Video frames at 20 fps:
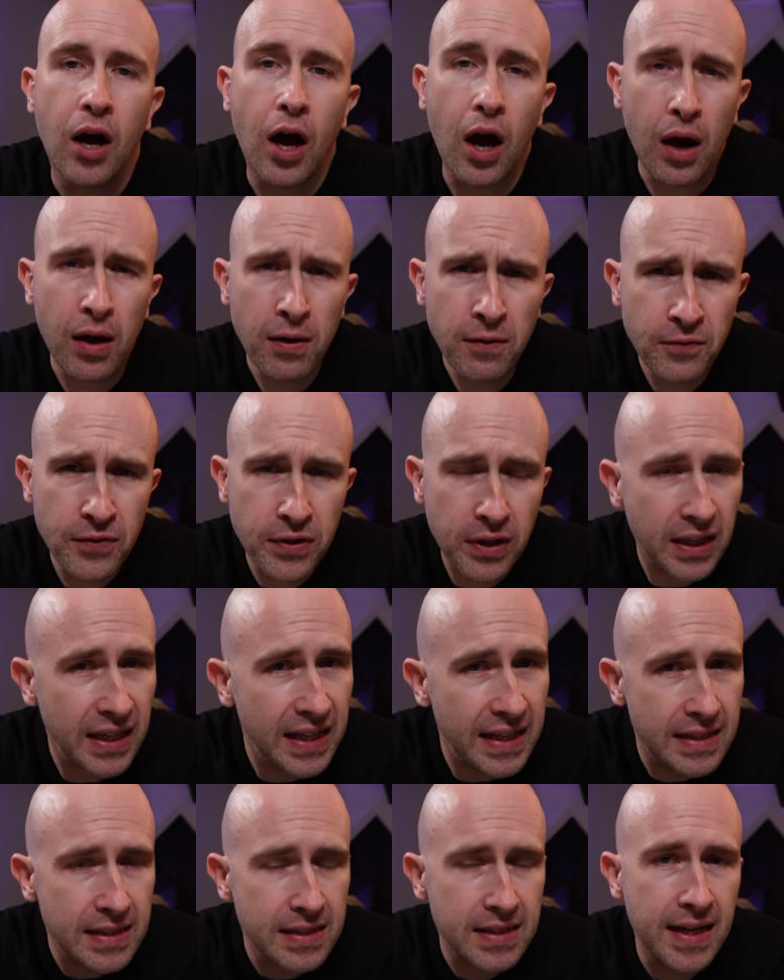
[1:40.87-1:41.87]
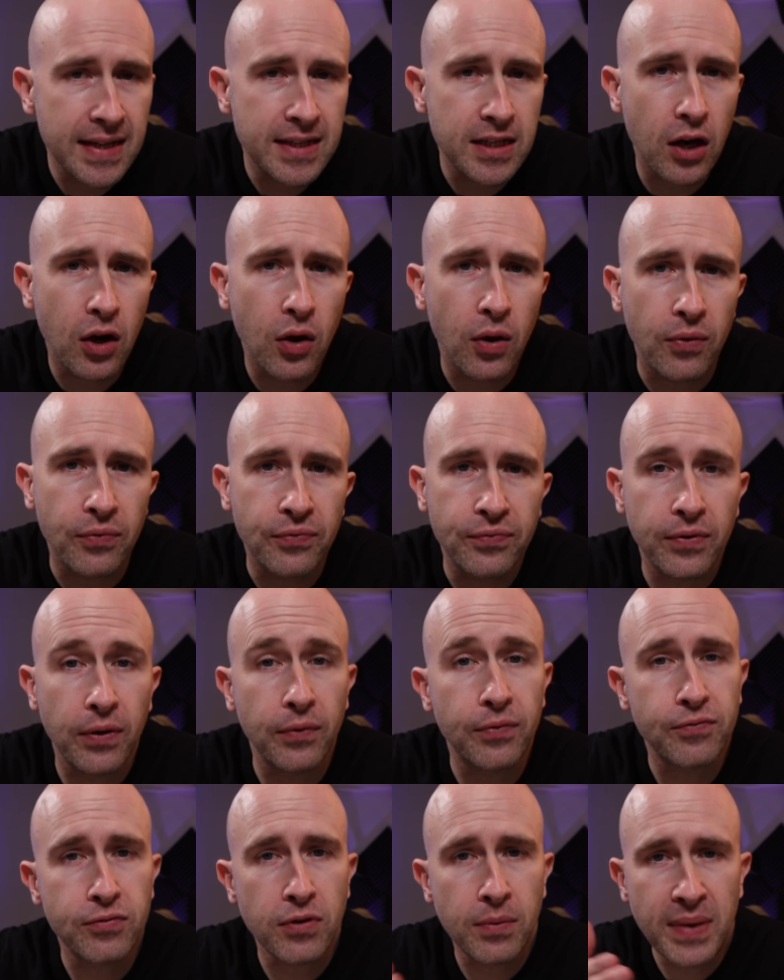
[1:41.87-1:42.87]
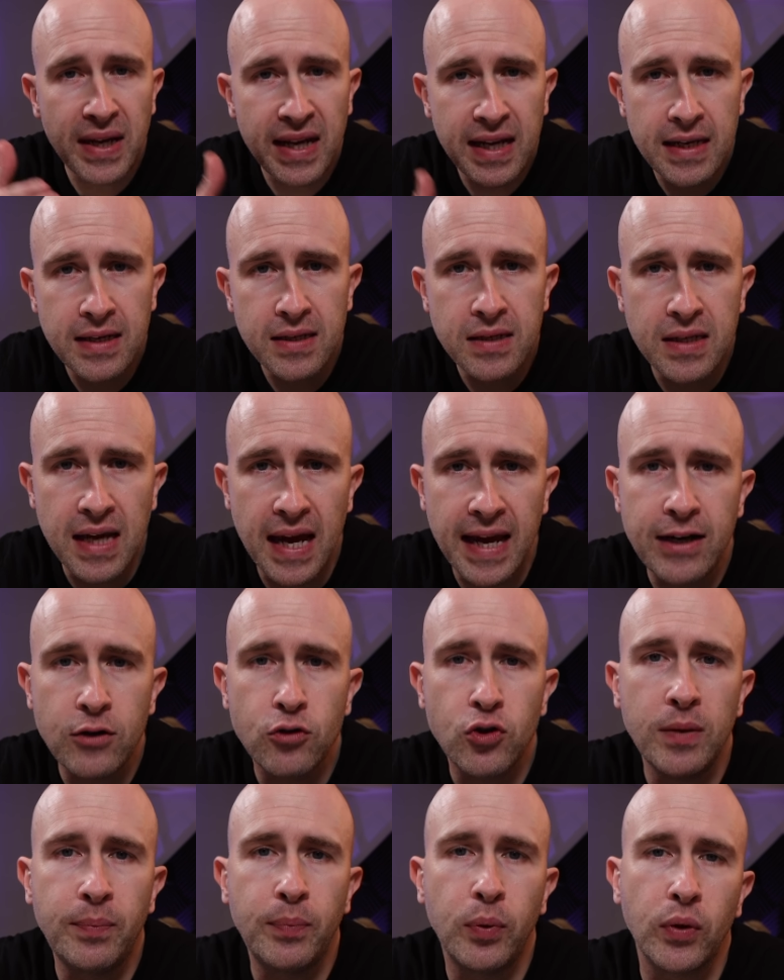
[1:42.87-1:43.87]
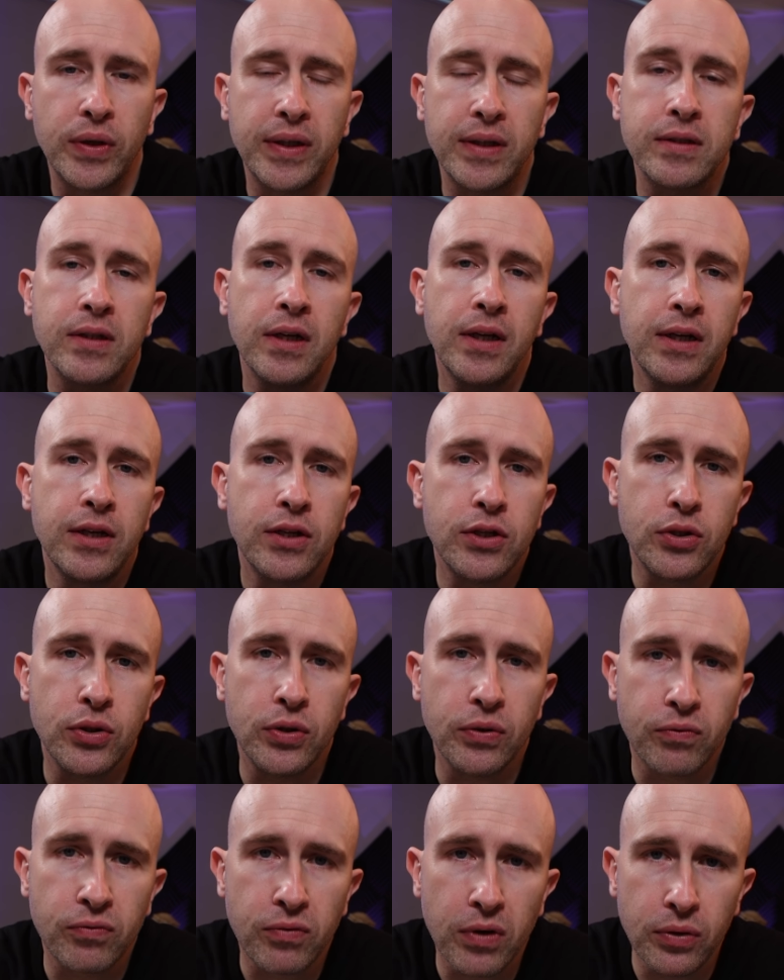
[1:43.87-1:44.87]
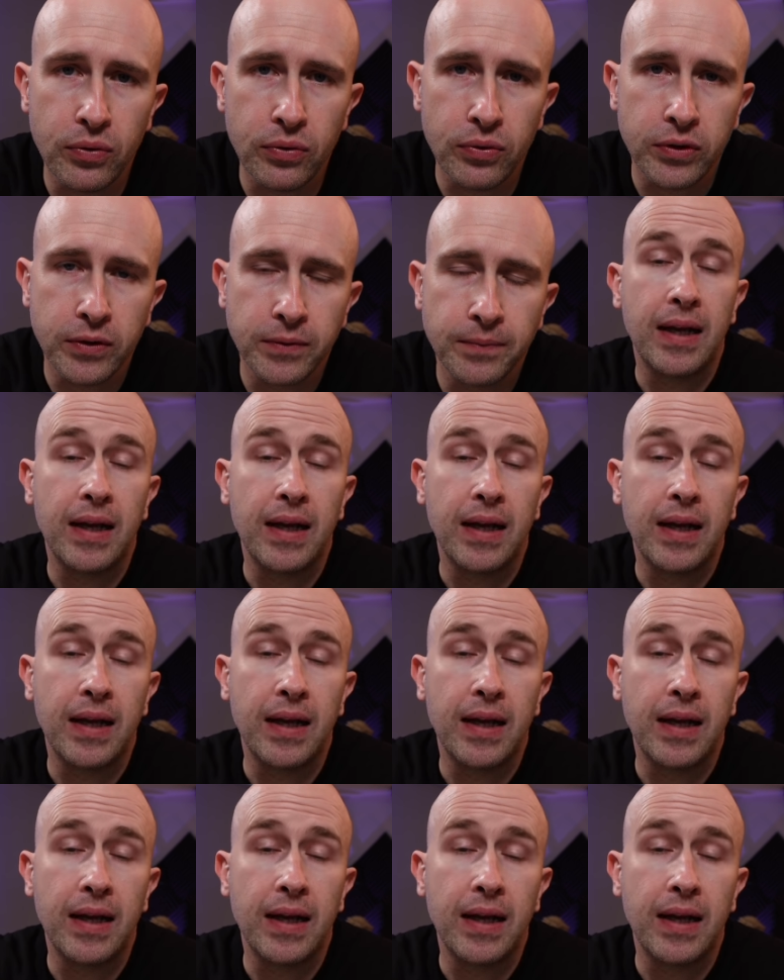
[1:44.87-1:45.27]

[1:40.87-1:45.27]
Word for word: after he'd set off from his entry point to the road.